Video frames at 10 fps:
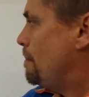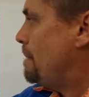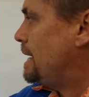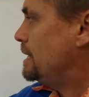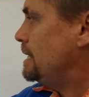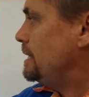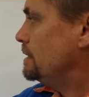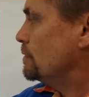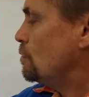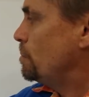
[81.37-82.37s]

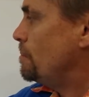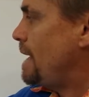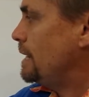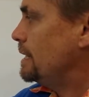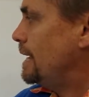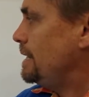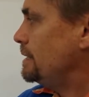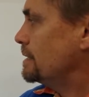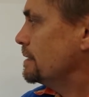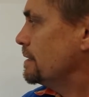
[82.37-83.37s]
Manganese or
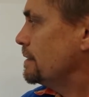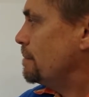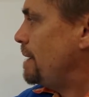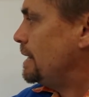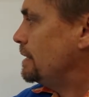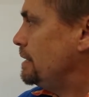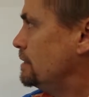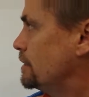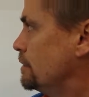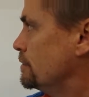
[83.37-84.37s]
permanganate, the
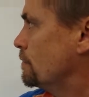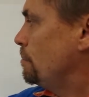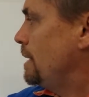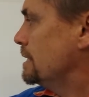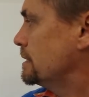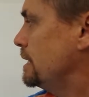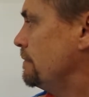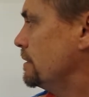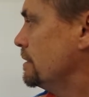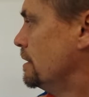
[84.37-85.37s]
manganese goes from
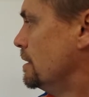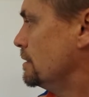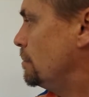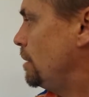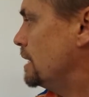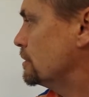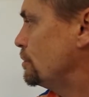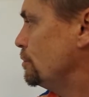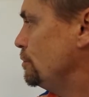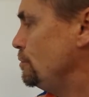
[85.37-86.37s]
+7 to
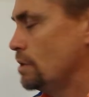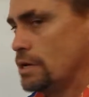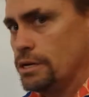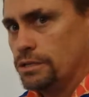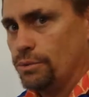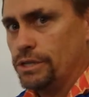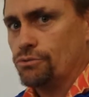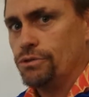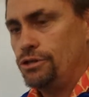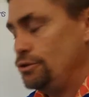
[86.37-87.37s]
+2, so
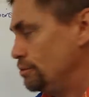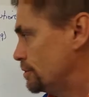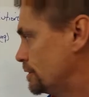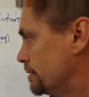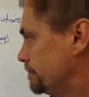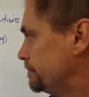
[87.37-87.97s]
it's reduced.